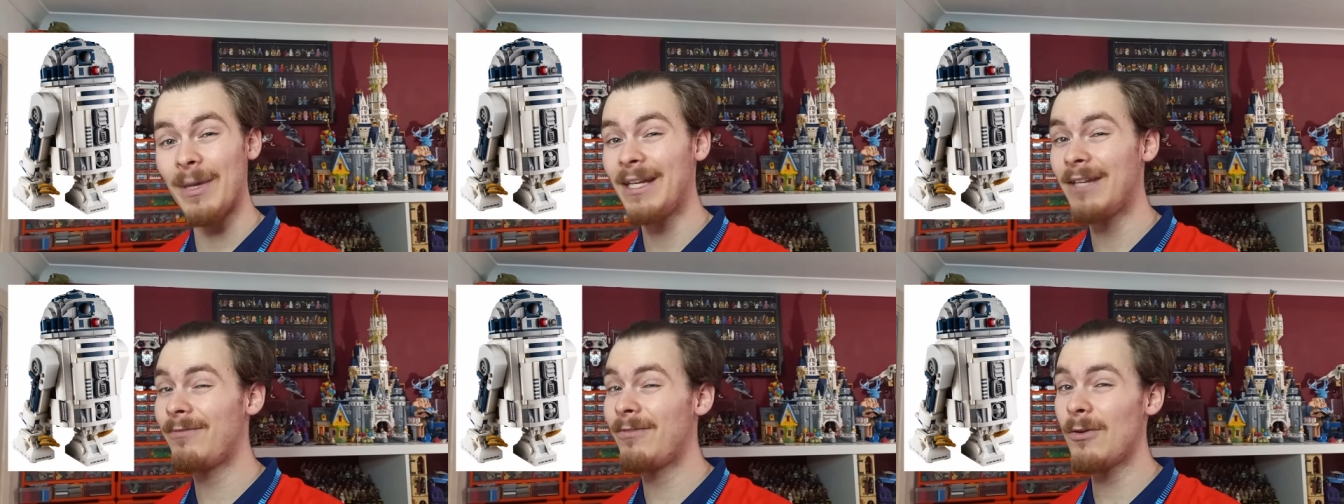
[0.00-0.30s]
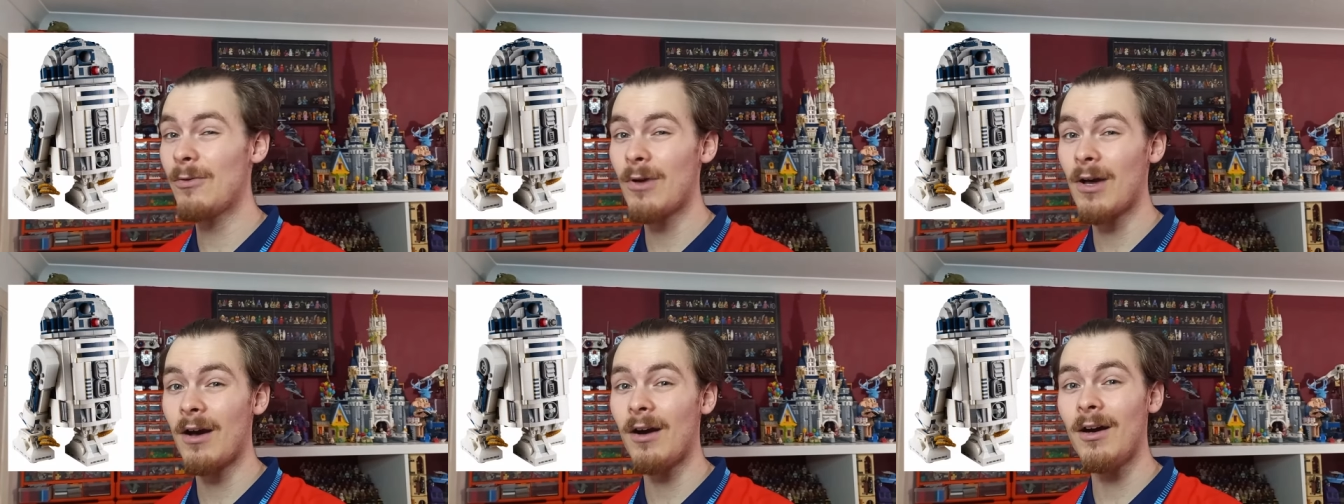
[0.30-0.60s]
And if
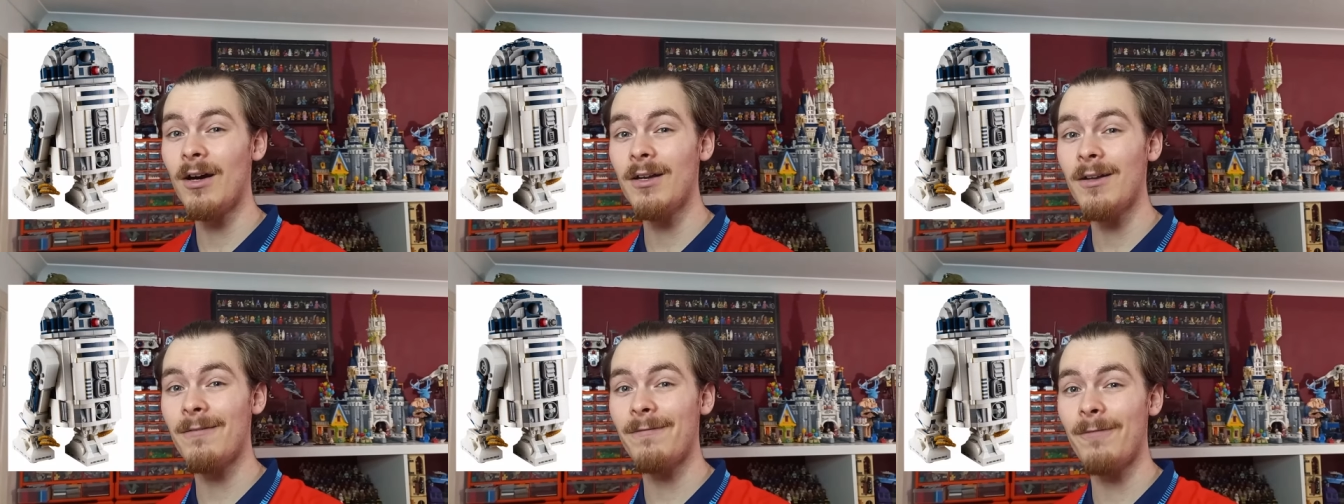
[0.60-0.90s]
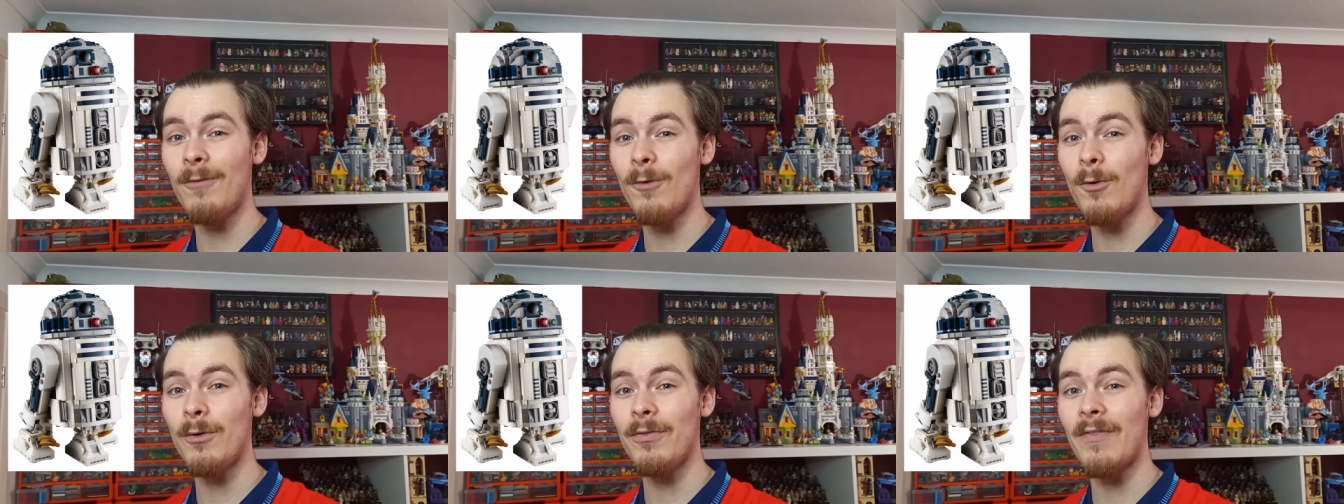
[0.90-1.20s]
you can't
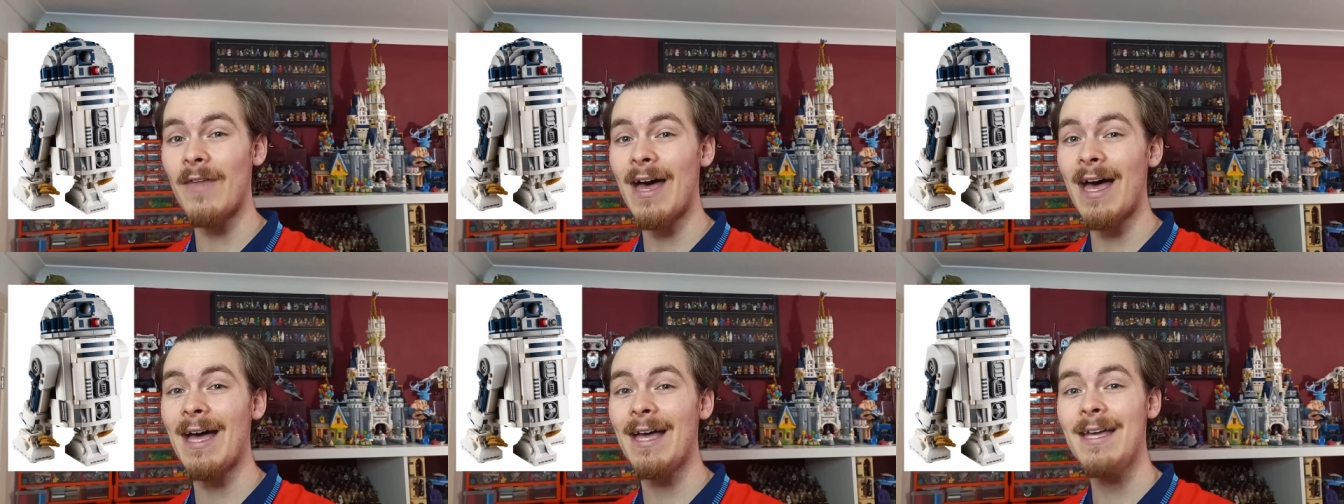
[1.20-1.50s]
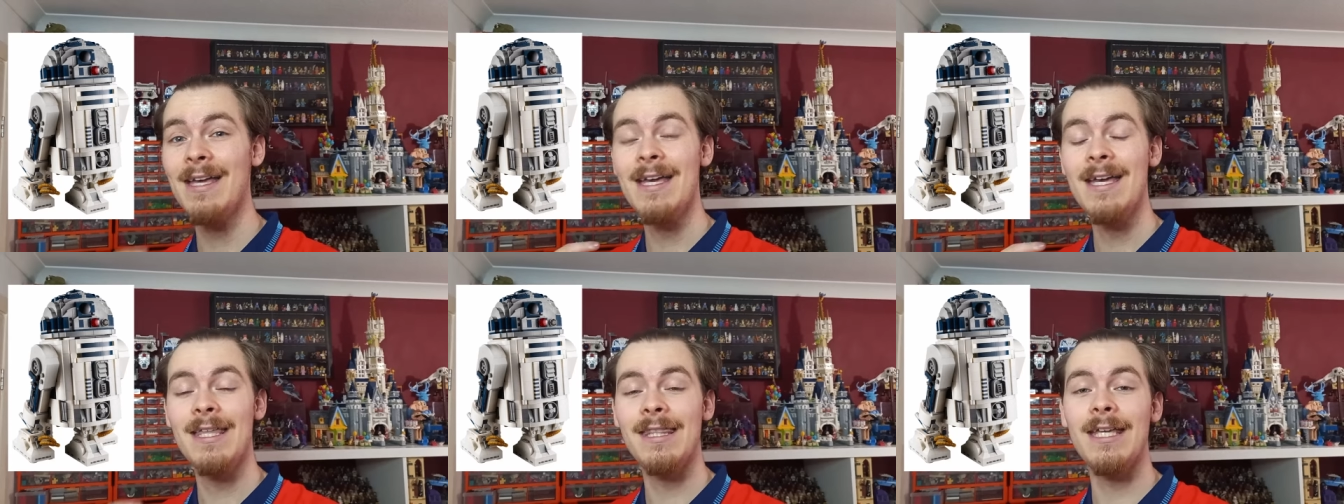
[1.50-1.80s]
afford that,
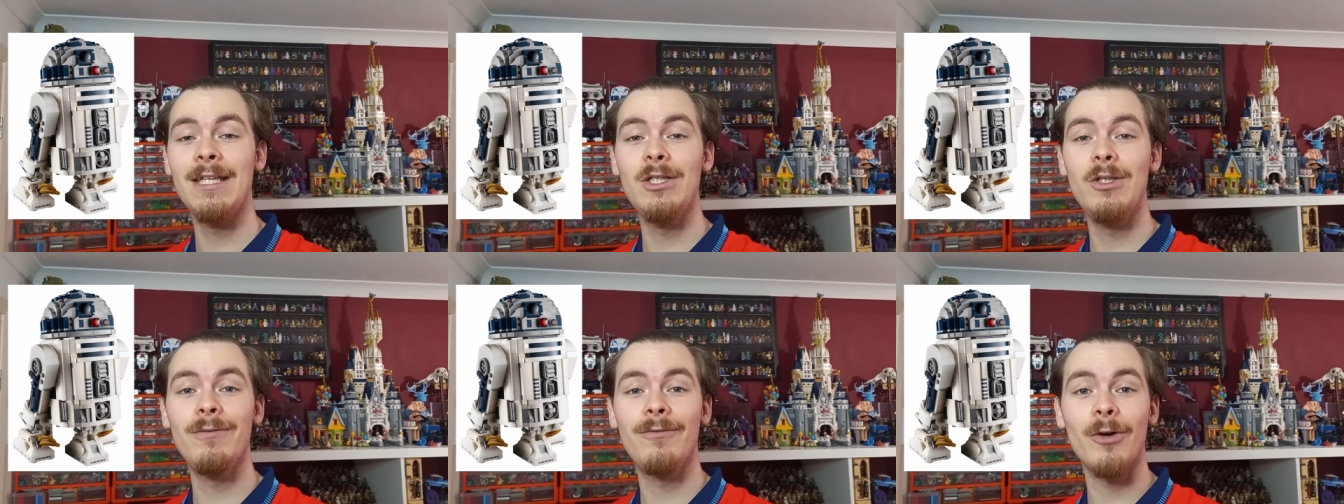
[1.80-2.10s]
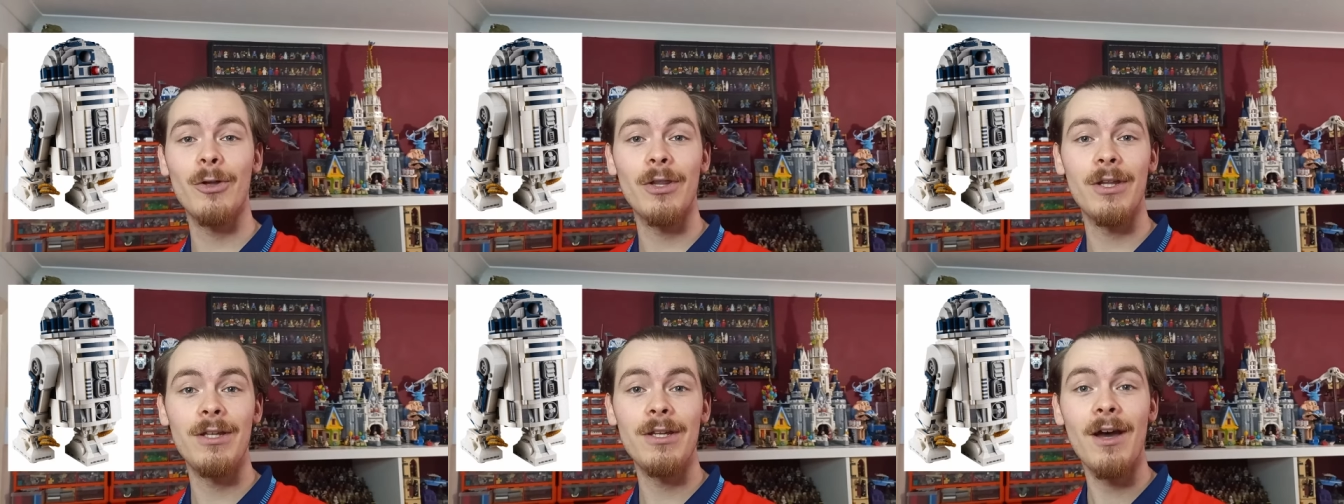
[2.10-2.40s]
then you've
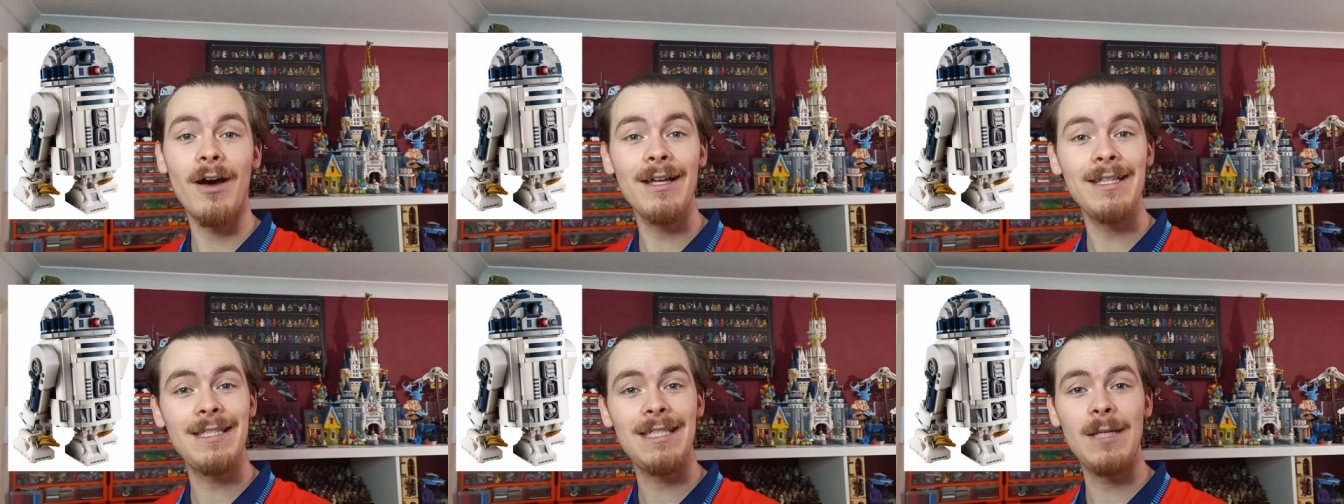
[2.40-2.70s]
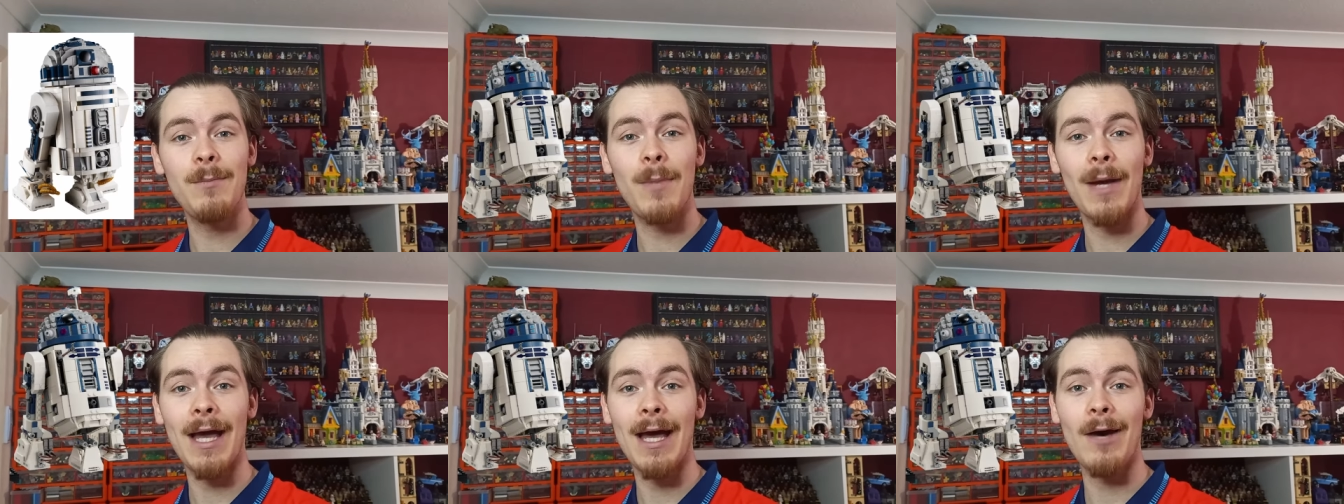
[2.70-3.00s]
got the
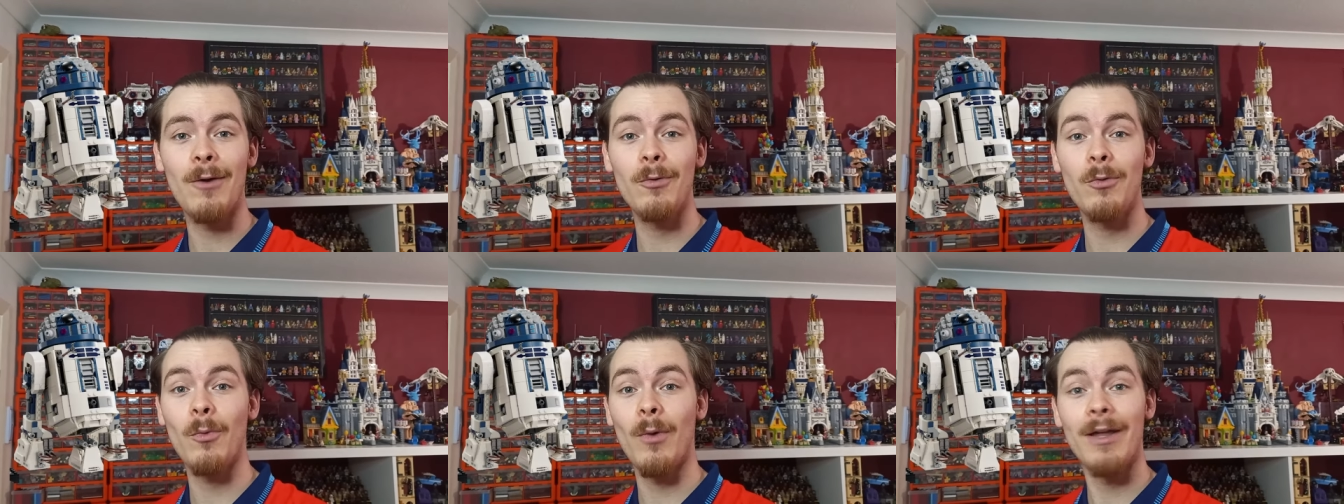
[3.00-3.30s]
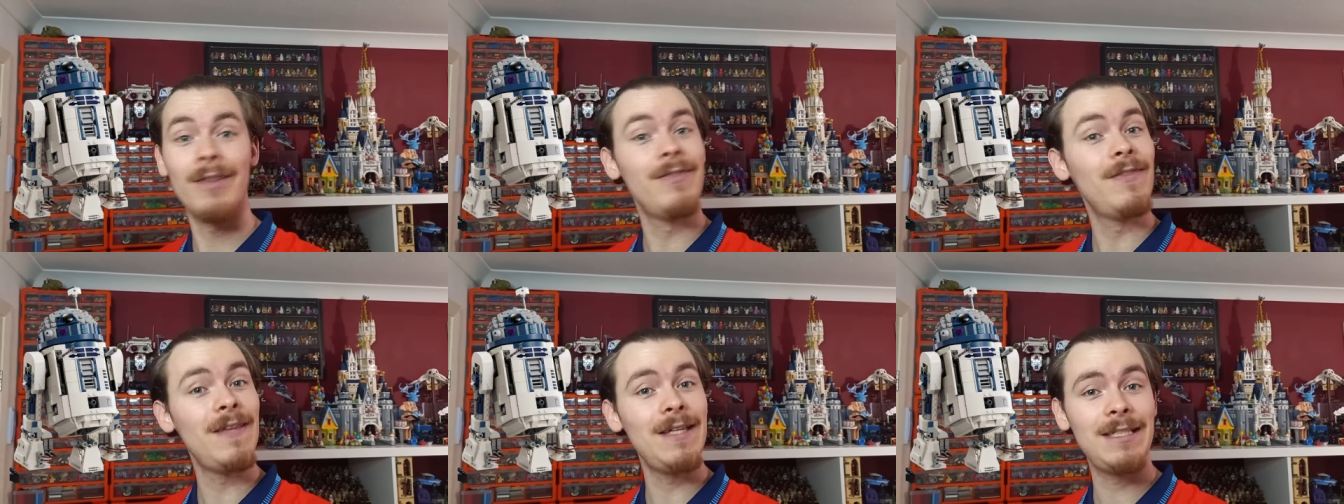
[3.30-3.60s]
90 pound
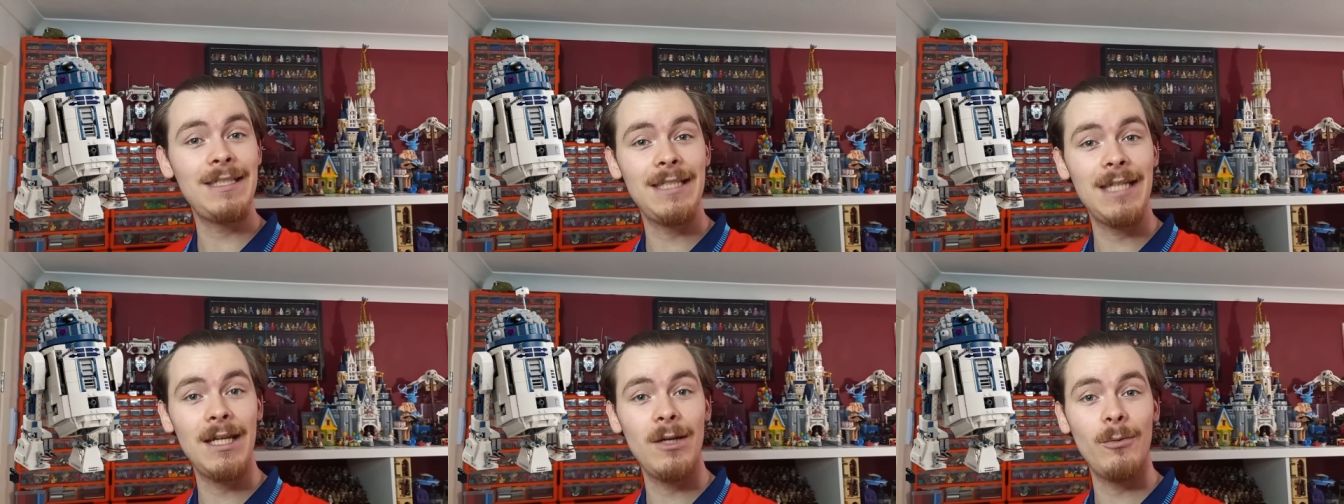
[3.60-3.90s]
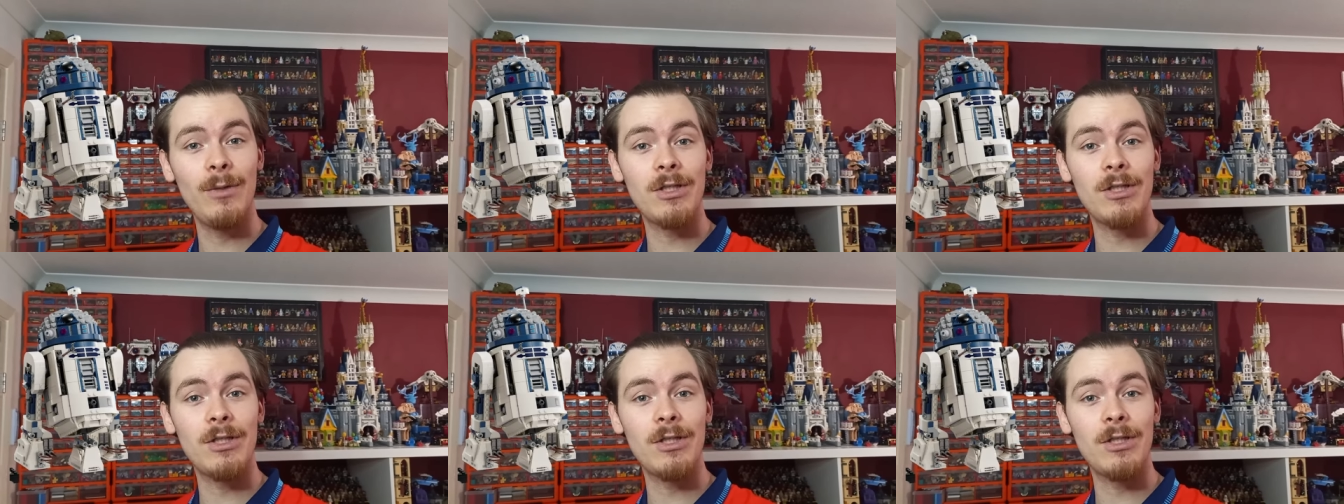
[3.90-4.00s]
one this year,